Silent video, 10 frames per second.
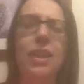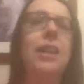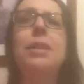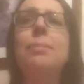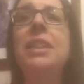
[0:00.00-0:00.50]

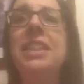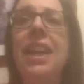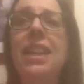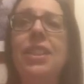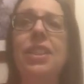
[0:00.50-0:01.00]
guided
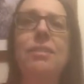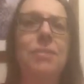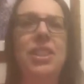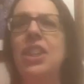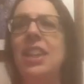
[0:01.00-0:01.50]
meditation and
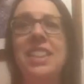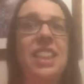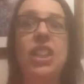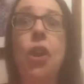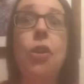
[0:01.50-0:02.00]

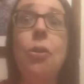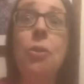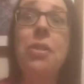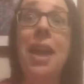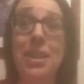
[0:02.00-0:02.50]
visualization and
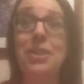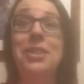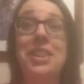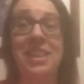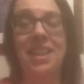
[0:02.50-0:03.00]
all that
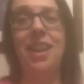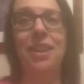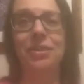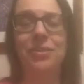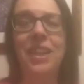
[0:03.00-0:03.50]
good
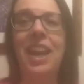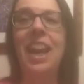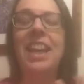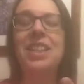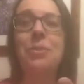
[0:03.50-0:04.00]
stuff.
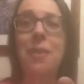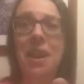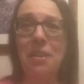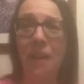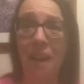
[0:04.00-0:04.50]
It's a way
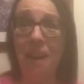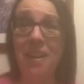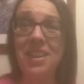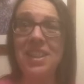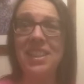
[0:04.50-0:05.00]
of
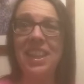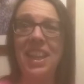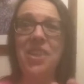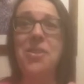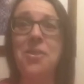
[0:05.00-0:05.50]

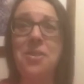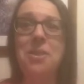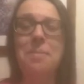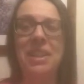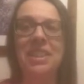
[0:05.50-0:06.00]
harnessing all
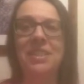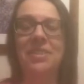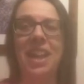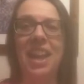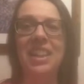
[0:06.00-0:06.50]
the best
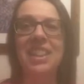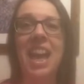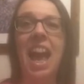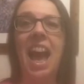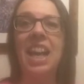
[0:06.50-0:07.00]
of that
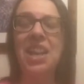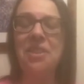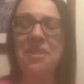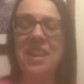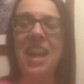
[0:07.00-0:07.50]
and
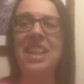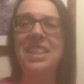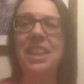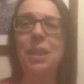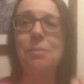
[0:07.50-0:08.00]

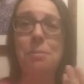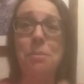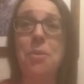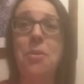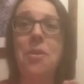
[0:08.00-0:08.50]
creating
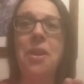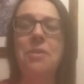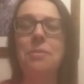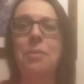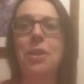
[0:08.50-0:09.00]
more
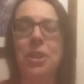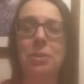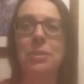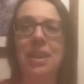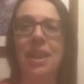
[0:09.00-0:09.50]
of what you would